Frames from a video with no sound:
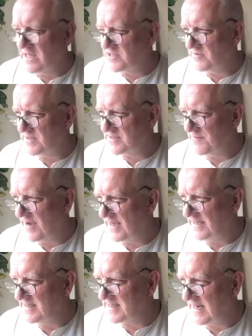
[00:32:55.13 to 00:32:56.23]
So this
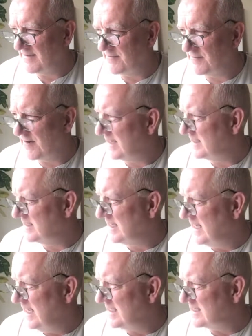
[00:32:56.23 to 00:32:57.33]
clever friend,
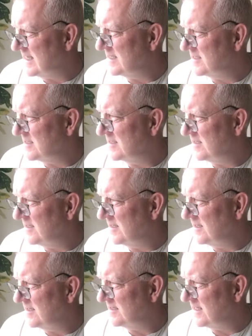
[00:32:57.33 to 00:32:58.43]
said to
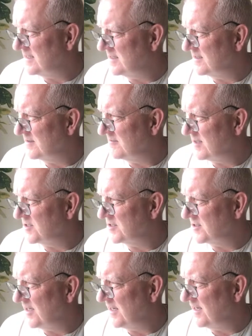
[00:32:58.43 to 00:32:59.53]
the rich
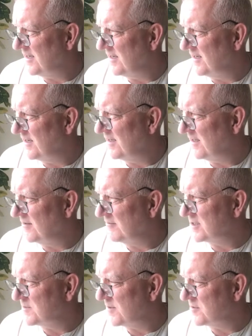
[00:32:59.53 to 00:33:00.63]

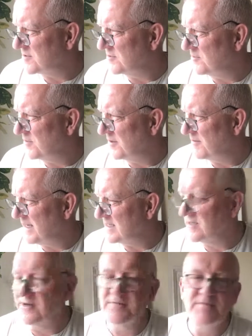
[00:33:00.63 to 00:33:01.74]
person who put the bet
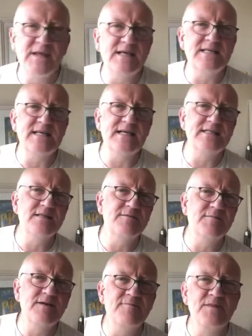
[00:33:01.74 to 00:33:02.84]
on, said to them
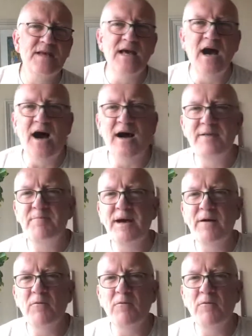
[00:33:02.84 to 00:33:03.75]
that, "I bet